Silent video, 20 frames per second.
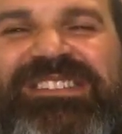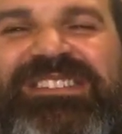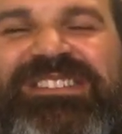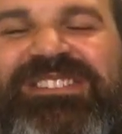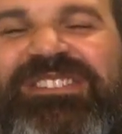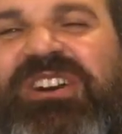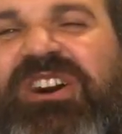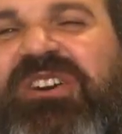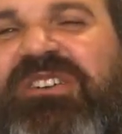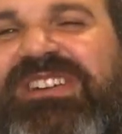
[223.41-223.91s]

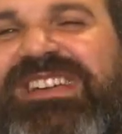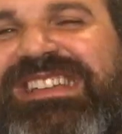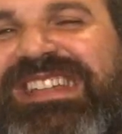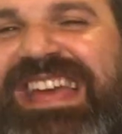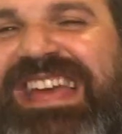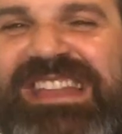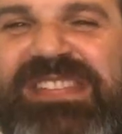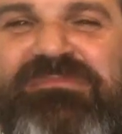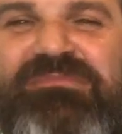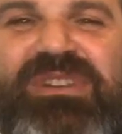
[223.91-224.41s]
So, can
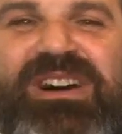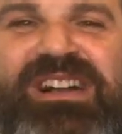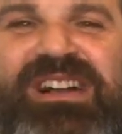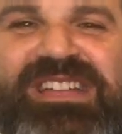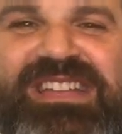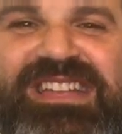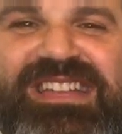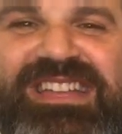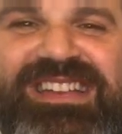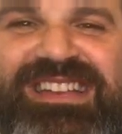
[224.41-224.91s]

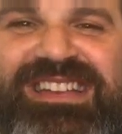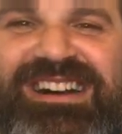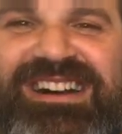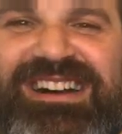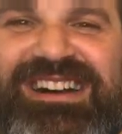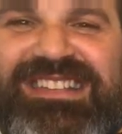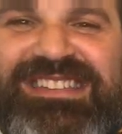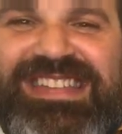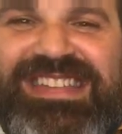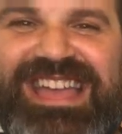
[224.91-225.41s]
anybody?
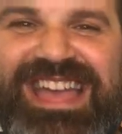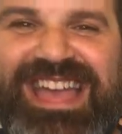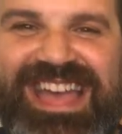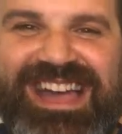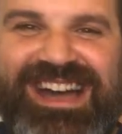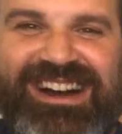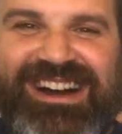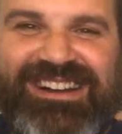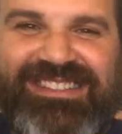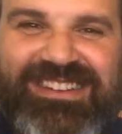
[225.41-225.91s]
Uh,
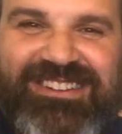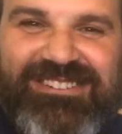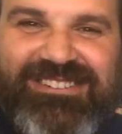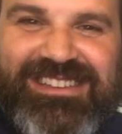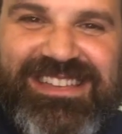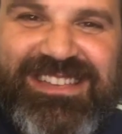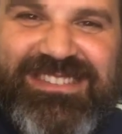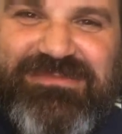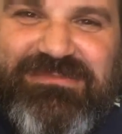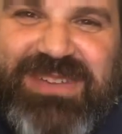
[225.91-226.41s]
yeah, there it
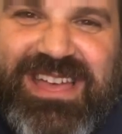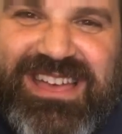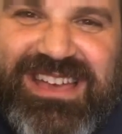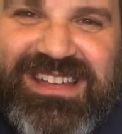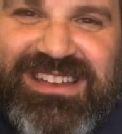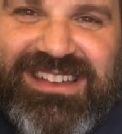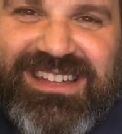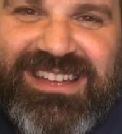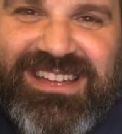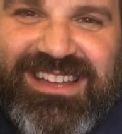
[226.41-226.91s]
is,
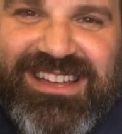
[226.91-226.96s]
man.